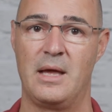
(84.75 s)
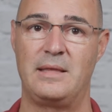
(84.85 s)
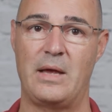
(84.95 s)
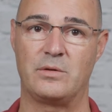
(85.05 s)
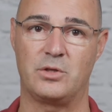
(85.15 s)

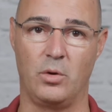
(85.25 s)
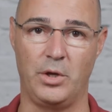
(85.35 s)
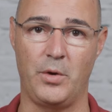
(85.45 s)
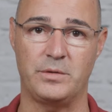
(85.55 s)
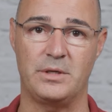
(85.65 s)
Now,
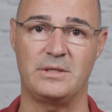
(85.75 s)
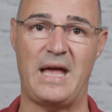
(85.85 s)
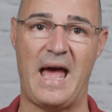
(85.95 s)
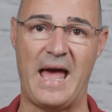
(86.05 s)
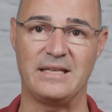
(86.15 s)
scoliosis,
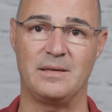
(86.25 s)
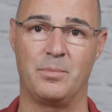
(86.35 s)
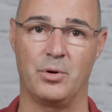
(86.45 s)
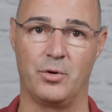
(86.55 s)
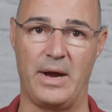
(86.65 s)
as it
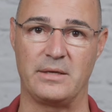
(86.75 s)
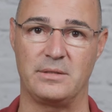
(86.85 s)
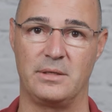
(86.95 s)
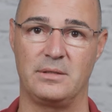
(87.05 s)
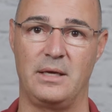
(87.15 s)

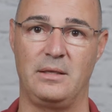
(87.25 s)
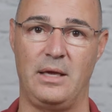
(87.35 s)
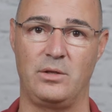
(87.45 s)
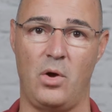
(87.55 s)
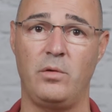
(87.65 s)
progresses in the
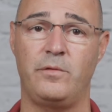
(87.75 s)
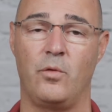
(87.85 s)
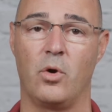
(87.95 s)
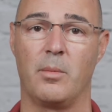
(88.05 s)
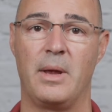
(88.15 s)
adult
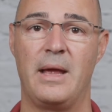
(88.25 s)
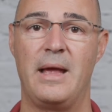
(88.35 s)
form,